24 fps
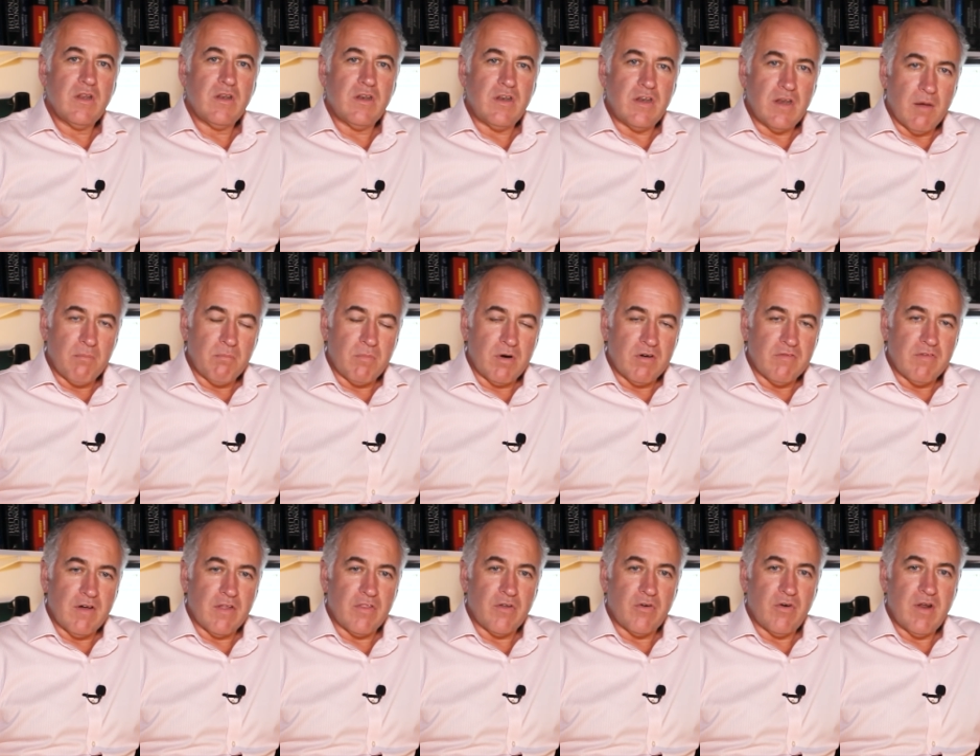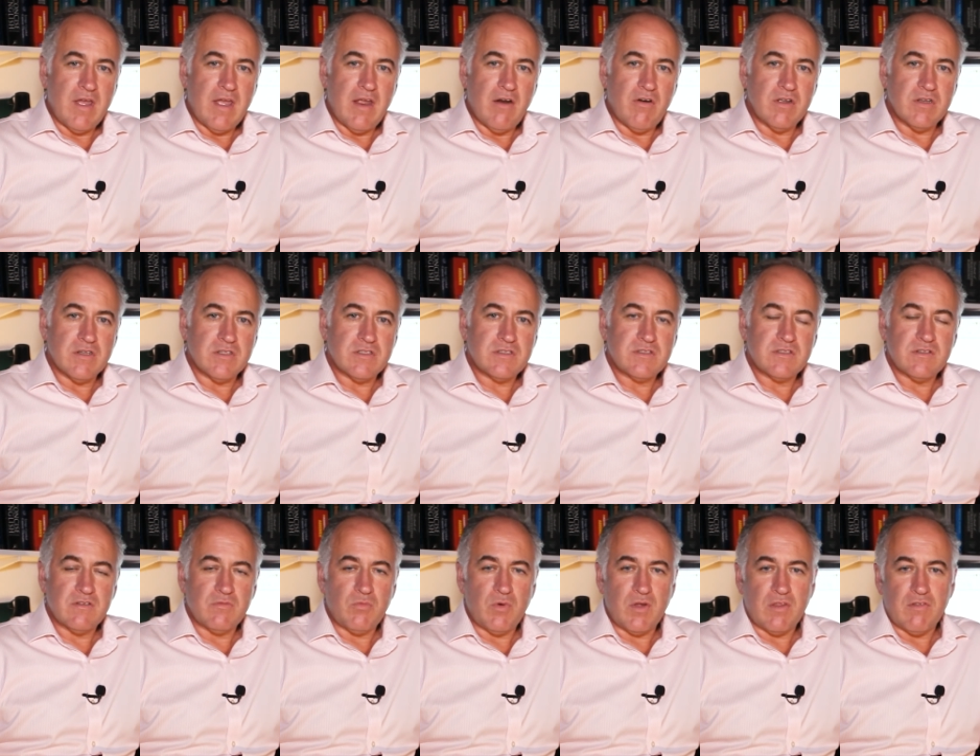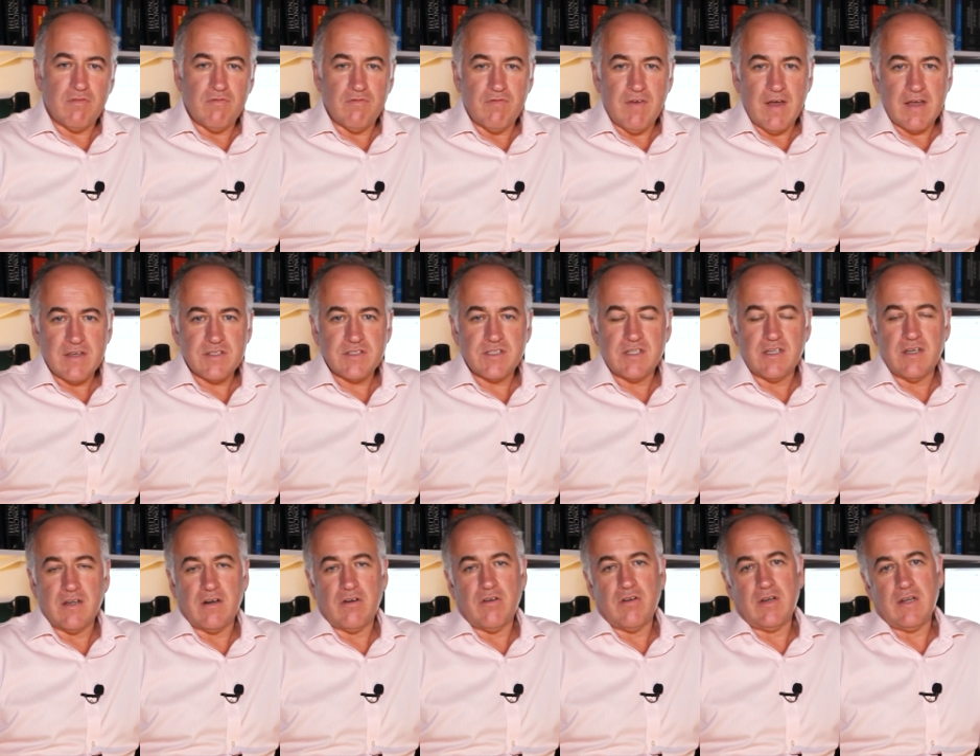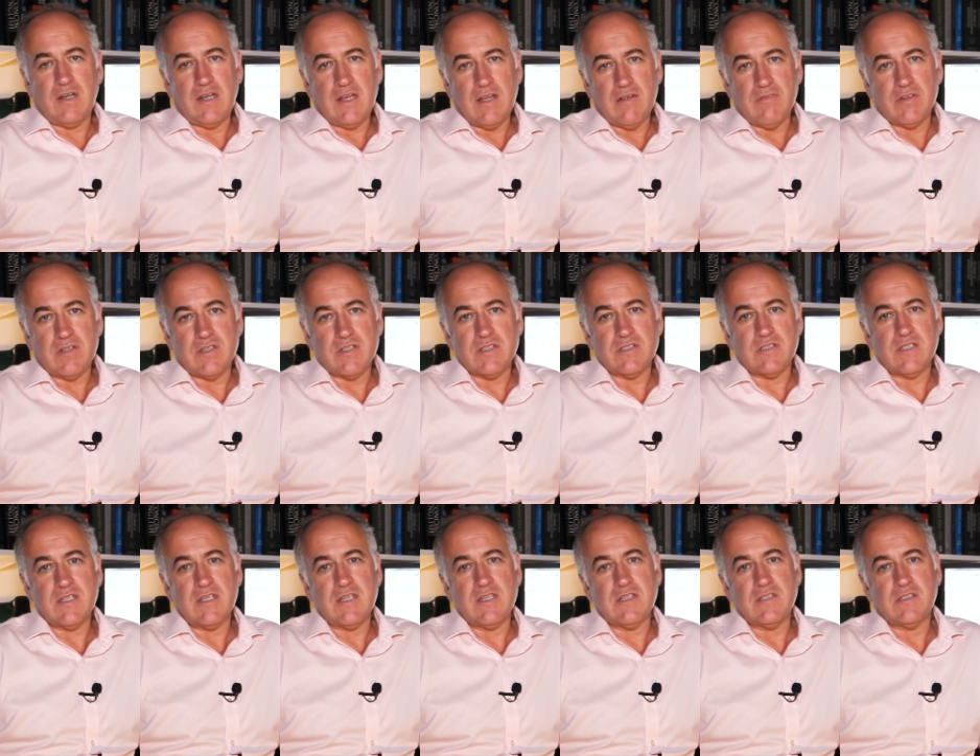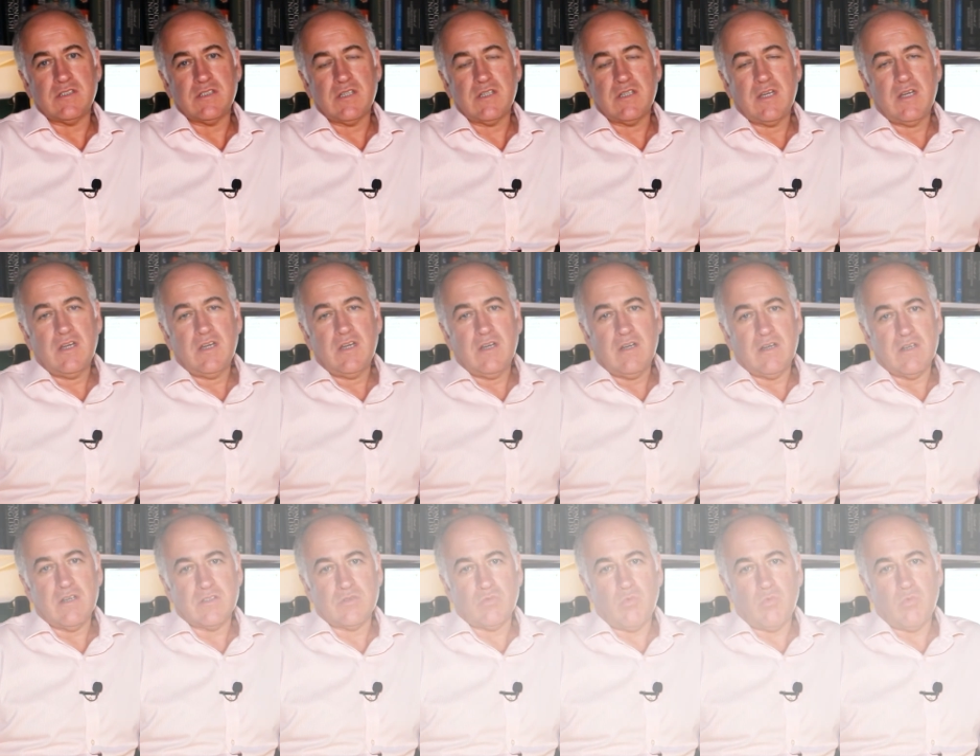number of other areas with vascular and liver disease as